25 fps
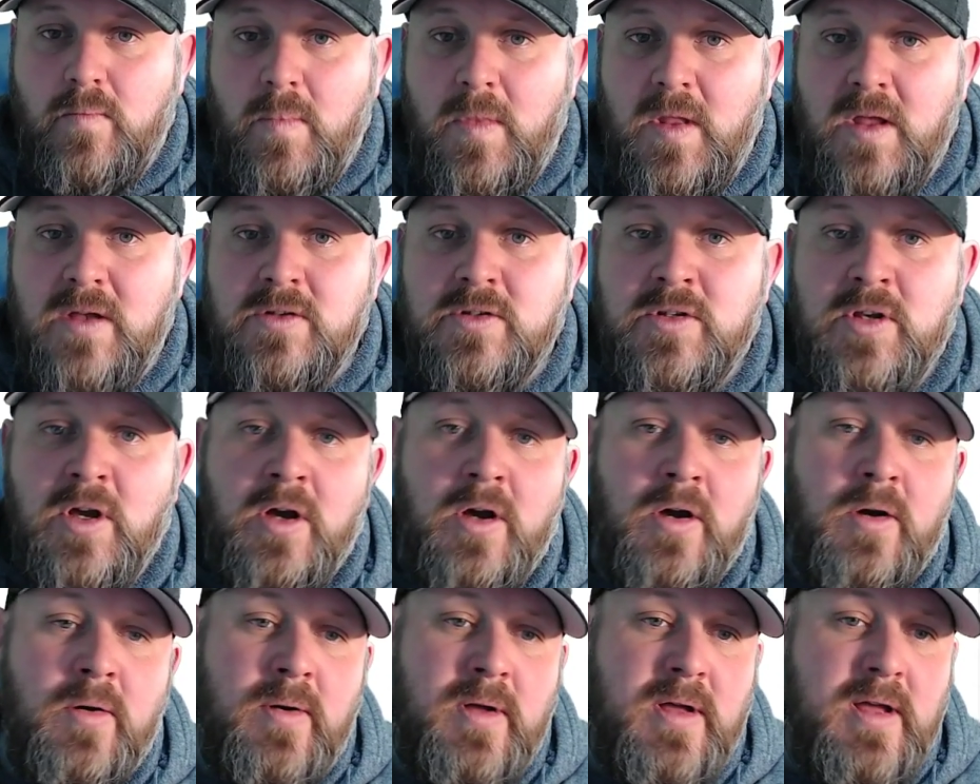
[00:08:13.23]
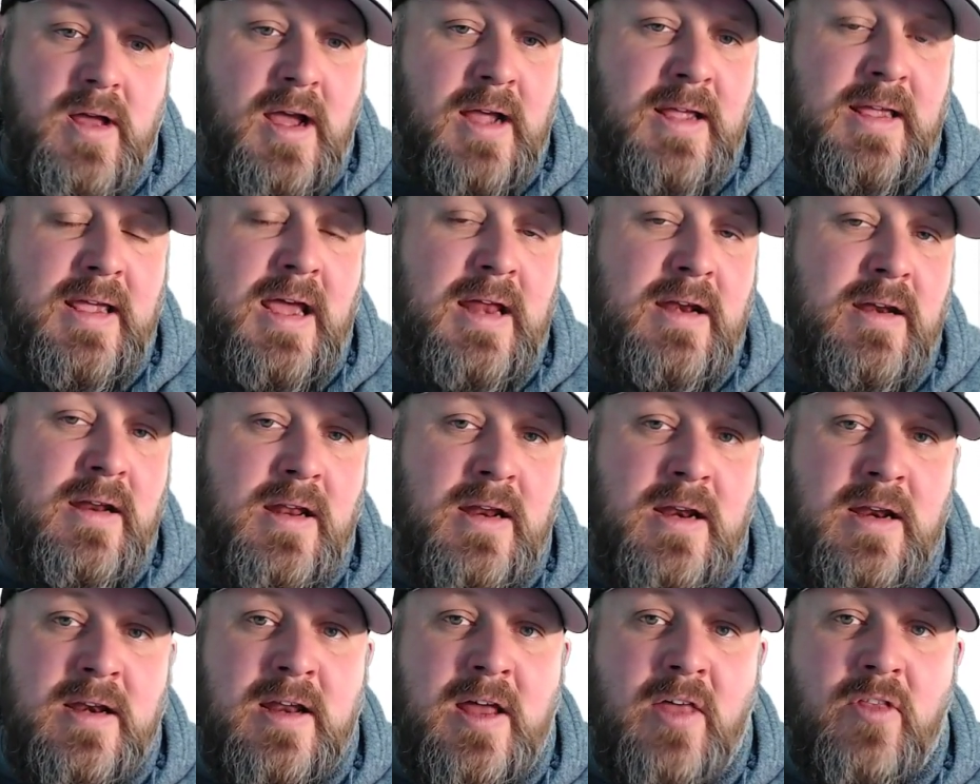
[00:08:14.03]
So again,
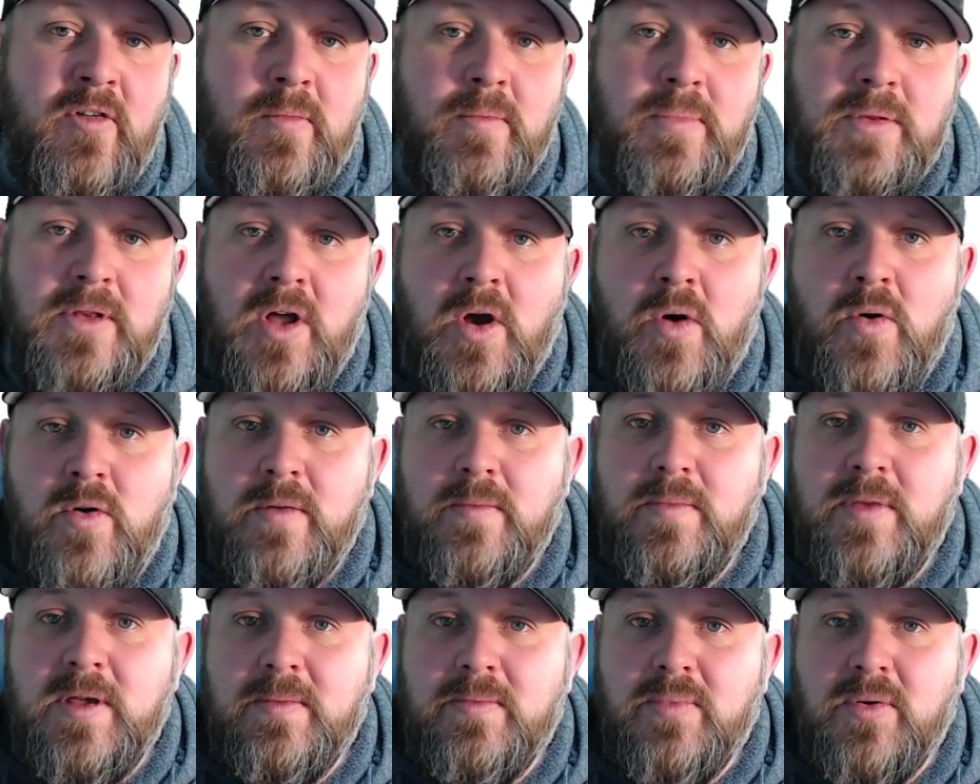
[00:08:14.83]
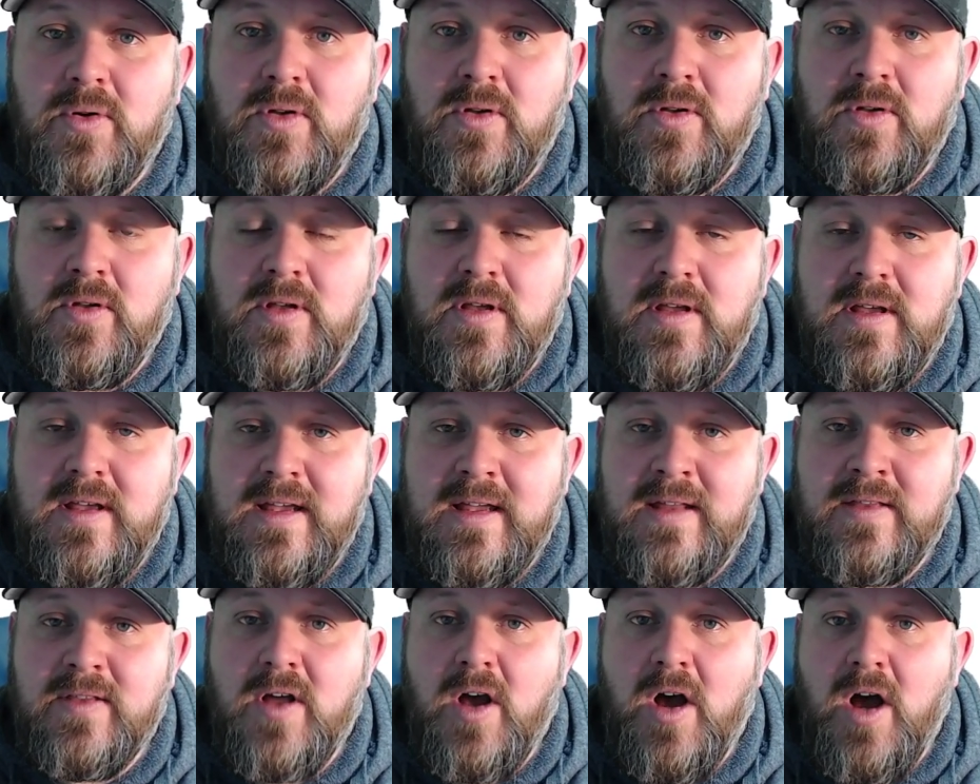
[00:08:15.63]
another blow to people
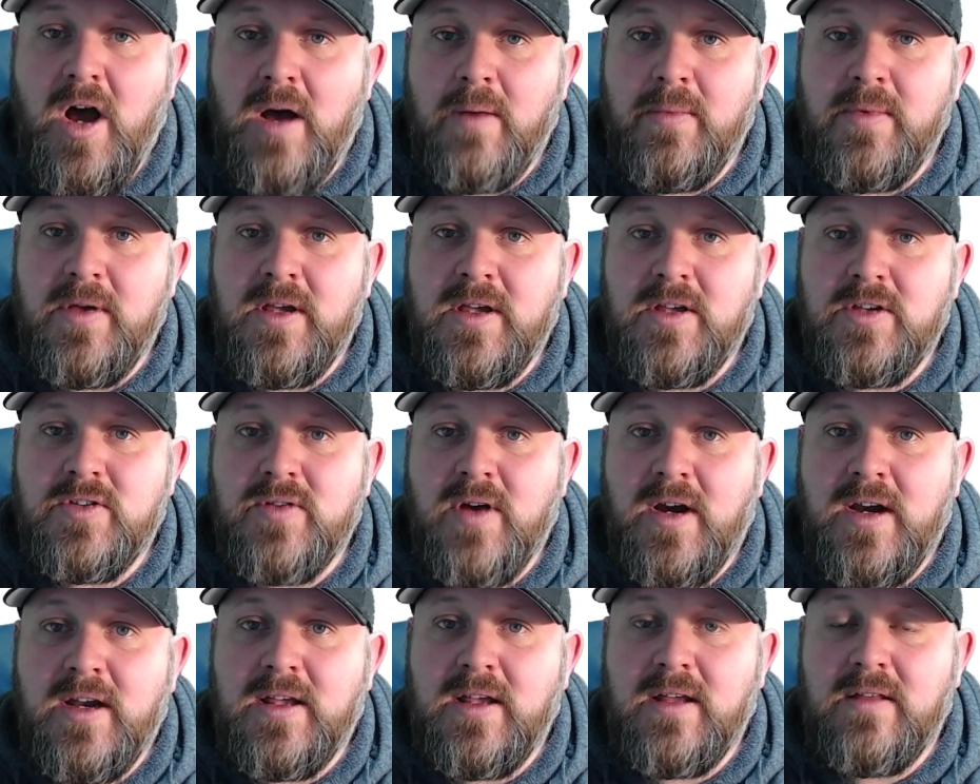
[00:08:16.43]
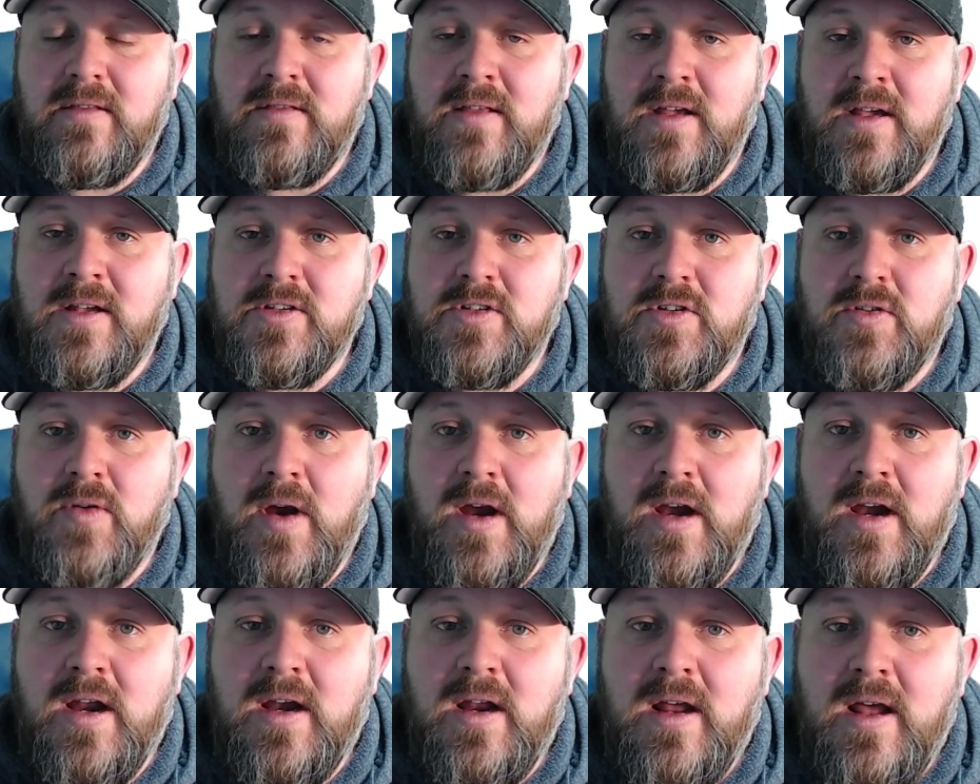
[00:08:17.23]
in the hobby trying to get things
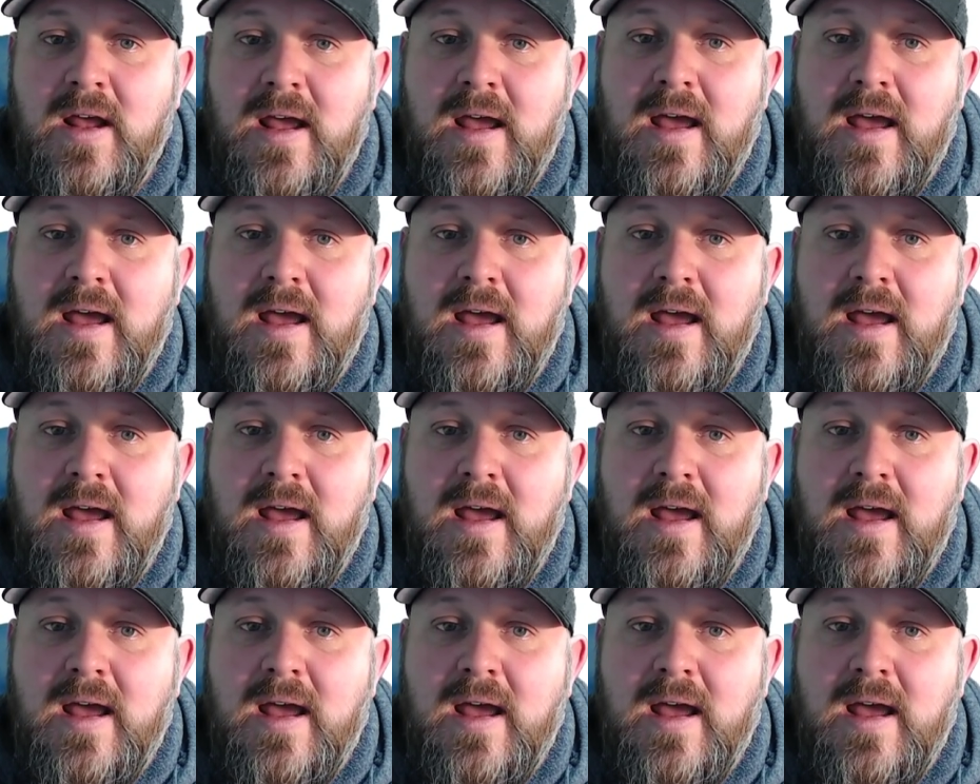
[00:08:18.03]
graded.